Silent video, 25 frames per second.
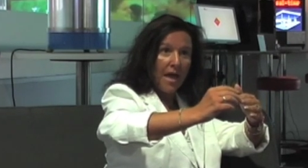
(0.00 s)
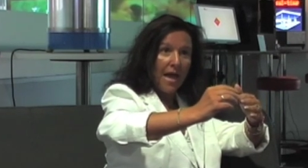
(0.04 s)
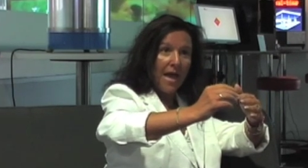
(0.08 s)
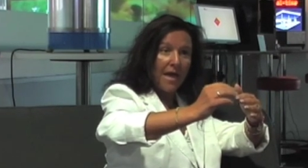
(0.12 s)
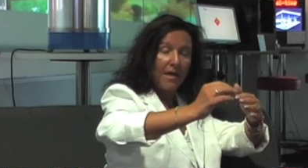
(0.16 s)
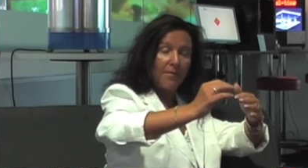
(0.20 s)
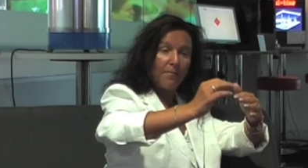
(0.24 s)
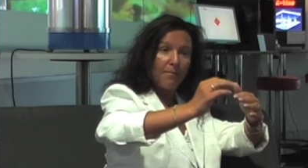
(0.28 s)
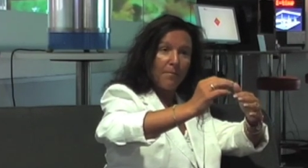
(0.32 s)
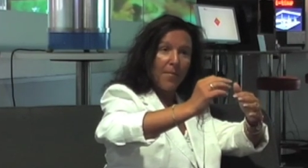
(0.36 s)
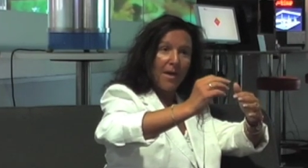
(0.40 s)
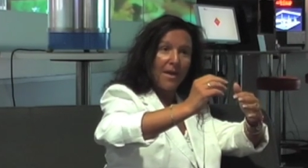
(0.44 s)

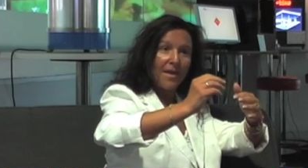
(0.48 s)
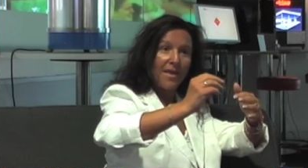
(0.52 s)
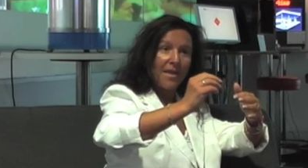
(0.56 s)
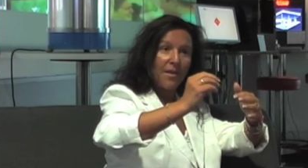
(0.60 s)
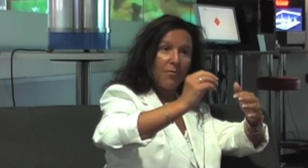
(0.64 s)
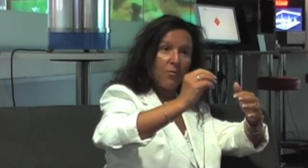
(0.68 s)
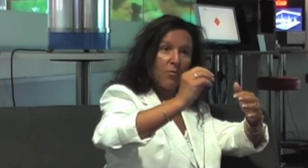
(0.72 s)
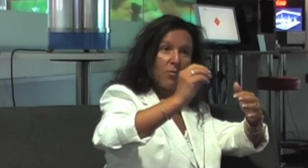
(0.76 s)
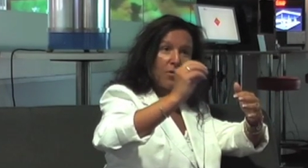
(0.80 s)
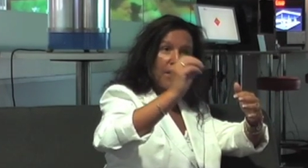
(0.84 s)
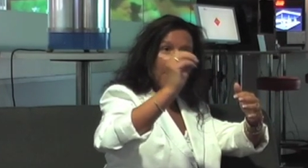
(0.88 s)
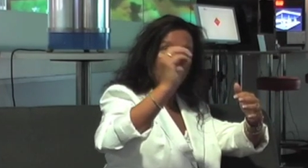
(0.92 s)
and
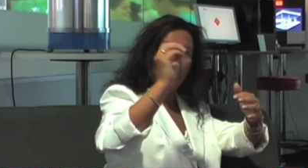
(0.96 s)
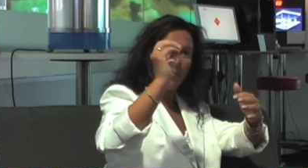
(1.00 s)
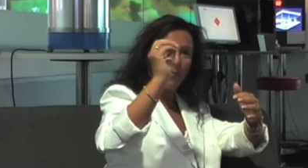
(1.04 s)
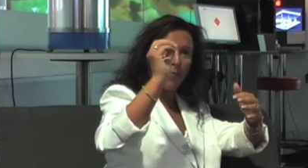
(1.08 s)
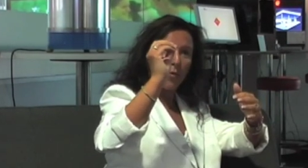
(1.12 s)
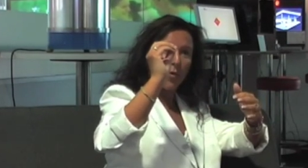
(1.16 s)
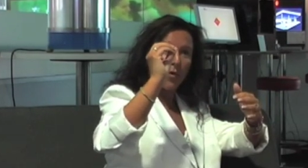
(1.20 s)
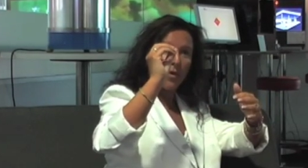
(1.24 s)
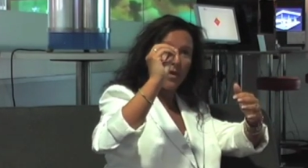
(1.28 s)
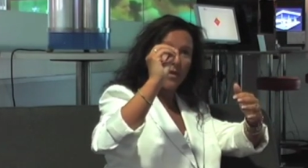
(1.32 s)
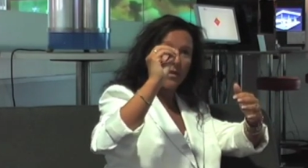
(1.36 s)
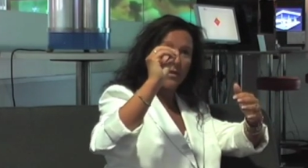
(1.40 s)
money will get
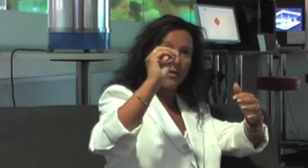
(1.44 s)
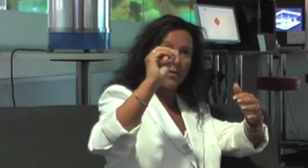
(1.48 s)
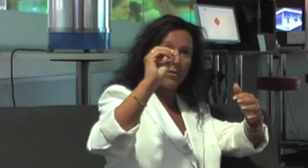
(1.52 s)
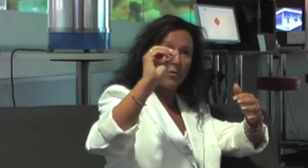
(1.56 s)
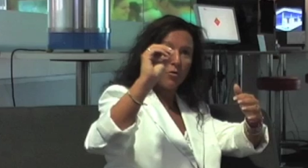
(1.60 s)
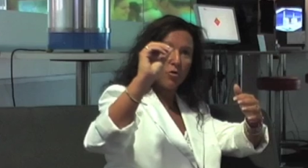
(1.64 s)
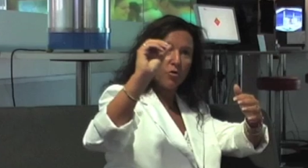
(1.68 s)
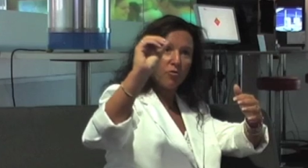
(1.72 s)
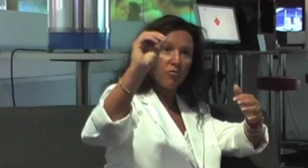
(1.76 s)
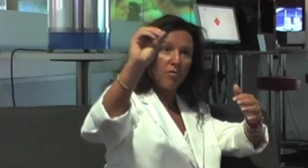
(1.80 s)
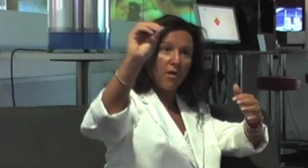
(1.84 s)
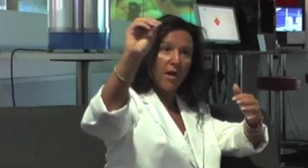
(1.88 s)
put
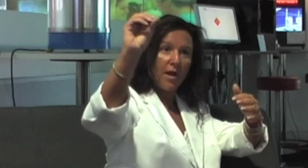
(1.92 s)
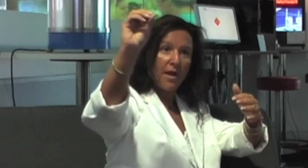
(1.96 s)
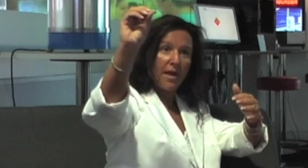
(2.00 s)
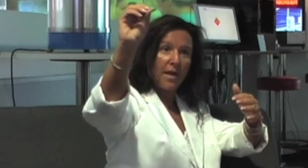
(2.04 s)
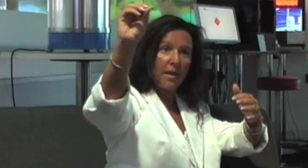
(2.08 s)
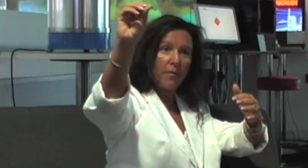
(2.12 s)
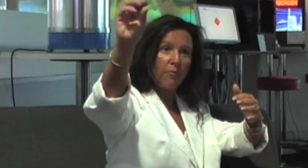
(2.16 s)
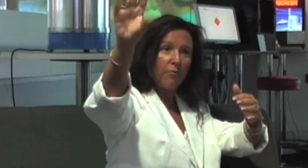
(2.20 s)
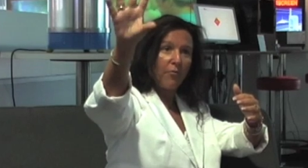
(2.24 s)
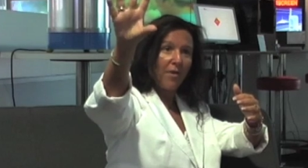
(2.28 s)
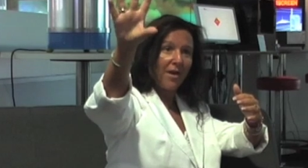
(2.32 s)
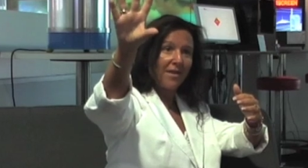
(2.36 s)
into
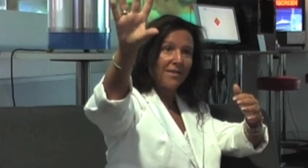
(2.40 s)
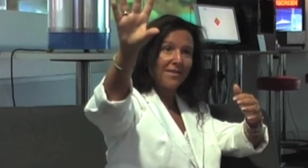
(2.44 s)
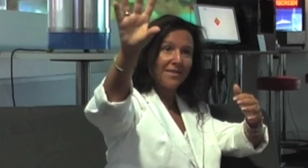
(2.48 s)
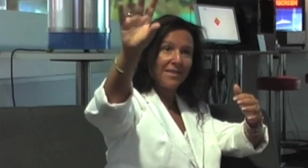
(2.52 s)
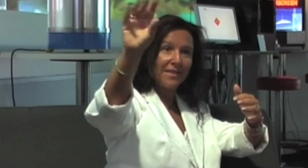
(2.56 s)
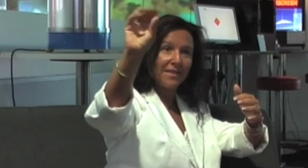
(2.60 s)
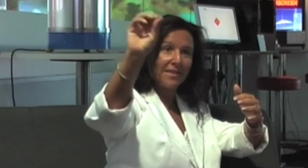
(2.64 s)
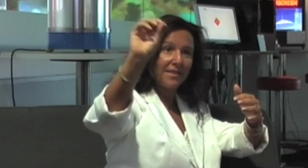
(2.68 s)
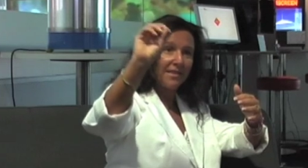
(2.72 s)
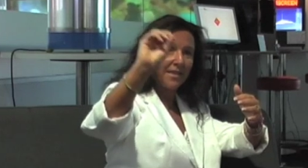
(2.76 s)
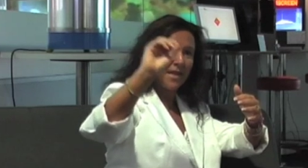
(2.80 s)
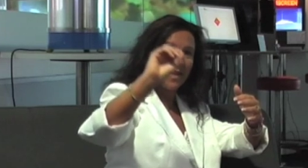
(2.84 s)
trialling
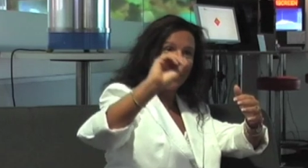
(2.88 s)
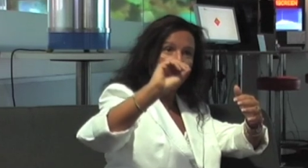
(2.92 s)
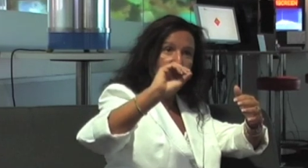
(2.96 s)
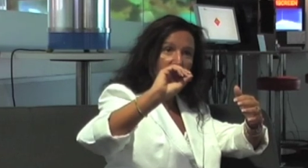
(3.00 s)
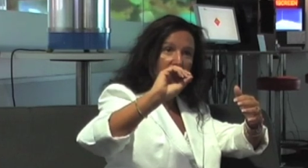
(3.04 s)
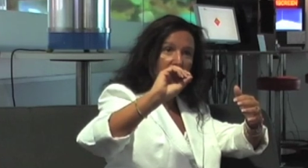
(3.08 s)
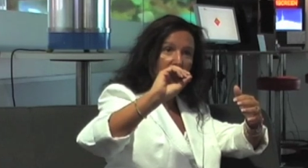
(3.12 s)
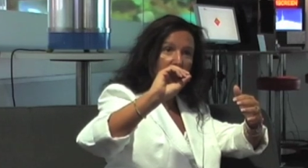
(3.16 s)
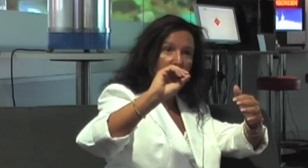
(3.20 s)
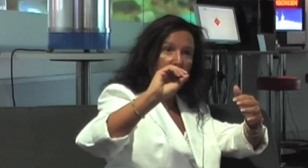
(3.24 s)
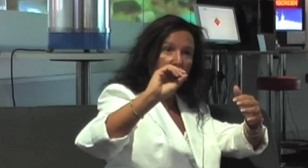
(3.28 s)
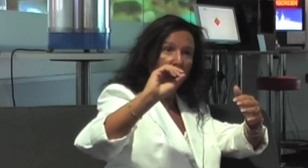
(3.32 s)
branded
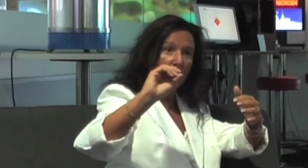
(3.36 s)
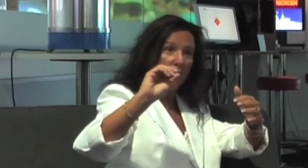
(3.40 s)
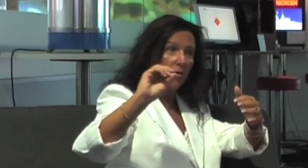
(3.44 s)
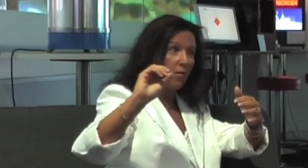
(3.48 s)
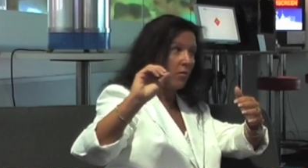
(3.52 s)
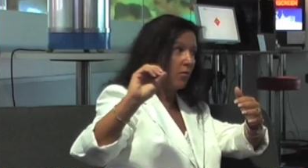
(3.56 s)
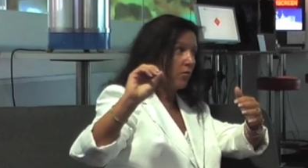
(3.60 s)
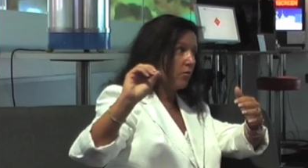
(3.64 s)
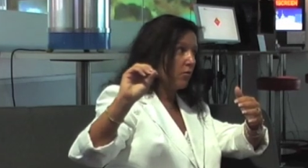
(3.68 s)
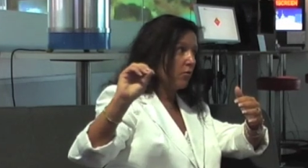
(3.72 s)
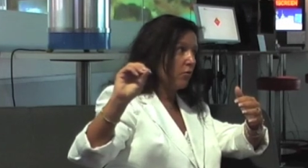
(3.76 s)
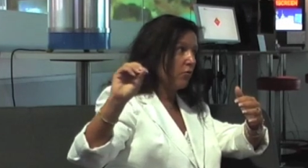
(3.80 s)
entertainment
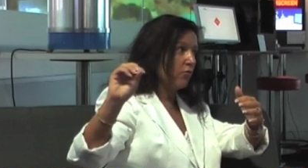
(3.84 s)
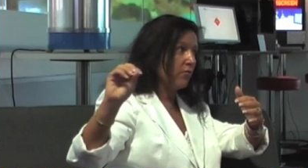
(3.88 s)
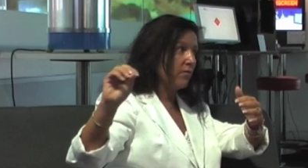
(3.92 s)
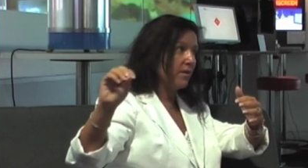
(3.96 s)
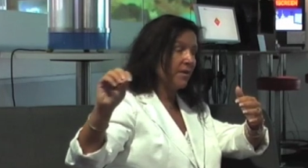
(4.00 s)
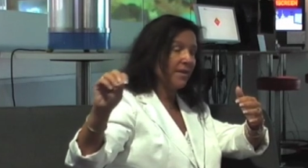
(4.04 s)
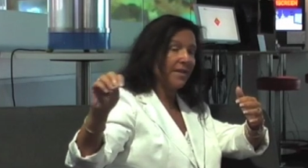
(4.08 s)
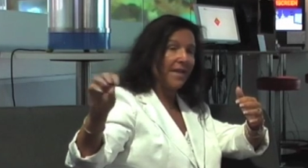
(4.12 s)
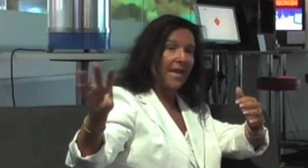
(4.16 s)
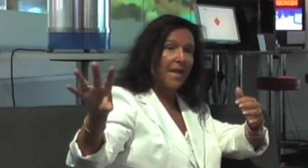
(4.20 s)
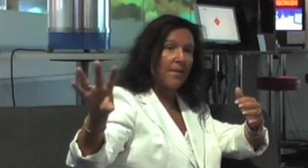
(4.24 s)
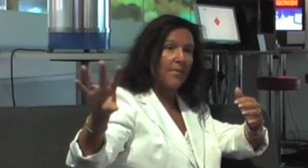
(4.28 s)
or
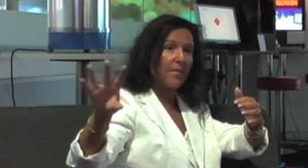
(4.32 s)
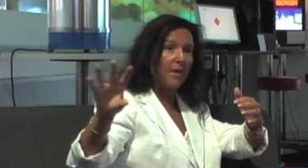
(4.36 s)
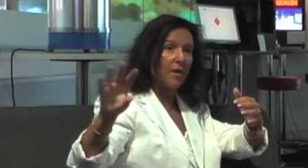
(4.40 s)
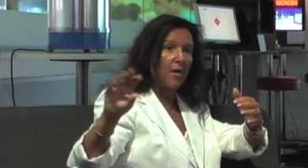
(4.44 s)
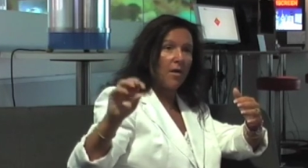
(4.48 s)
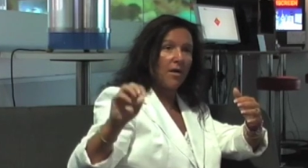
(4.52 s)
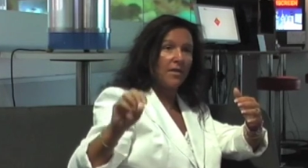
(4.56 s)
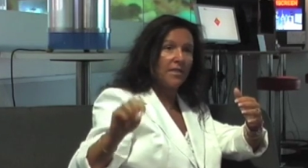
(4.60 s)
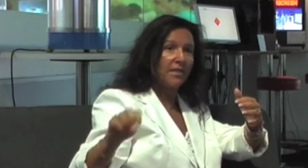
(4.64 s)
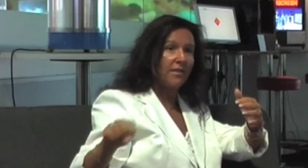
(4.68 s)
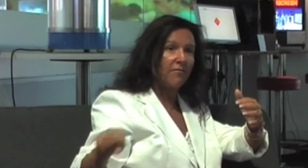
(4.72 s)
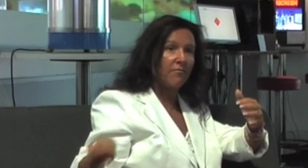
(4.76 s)
a gaming
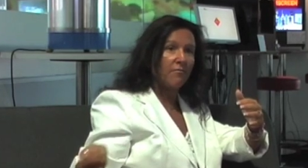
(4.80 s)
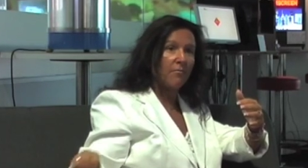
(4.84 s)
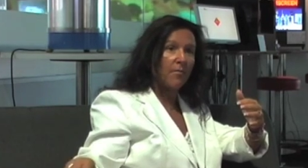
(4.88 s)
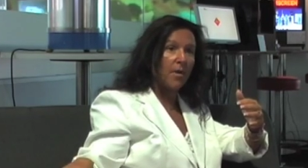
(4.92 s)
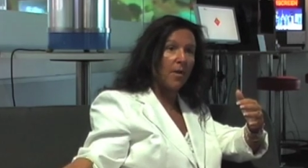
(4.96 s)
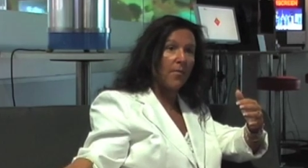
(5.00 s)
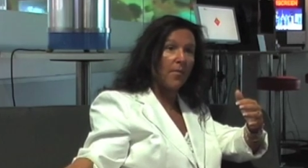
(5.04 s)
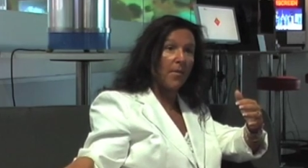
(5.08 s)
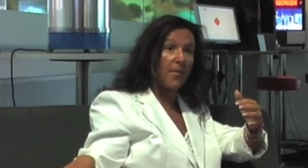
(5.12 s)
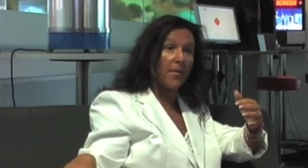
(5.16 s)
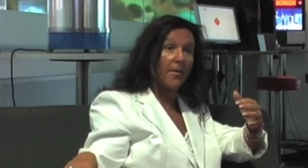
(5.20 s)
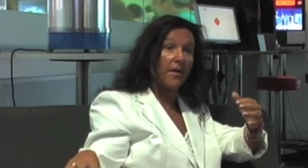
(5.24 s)
idea or a
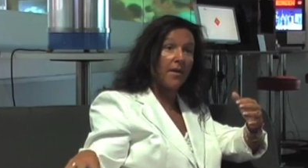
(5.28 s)
mobile